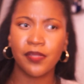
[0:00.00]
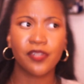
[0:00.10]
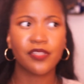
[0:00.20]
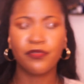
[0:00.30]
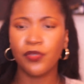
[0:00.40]

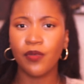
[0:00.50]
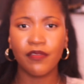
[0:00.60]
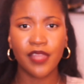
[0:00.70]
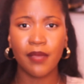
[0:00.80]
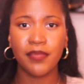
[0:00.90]
There's a few
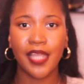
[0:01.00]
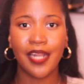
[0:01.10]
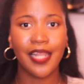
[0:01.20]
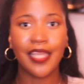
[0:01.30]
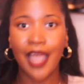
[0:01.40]
of them
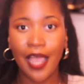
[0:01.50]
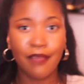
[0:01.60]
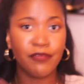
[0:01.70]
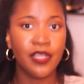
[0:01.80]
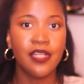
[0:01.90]
that, like,
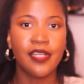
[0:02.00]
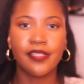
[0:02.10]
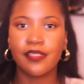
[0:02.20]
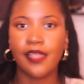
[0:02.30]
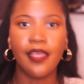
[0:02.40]
I've
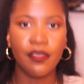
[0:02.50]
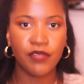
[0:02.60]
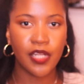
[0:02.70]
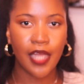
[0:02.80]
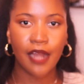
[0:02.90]

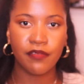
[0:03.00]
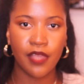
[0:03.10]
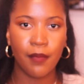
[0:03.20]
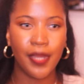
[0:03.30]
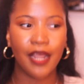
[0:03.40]
saved a lot of
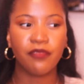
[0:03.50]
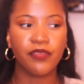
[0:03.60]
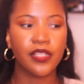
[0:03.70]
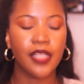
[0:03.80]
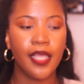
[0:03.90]
them. And I
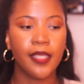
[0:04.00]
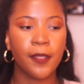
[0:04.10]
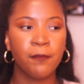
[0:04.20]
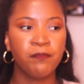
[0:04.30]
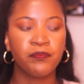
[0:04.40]
feel like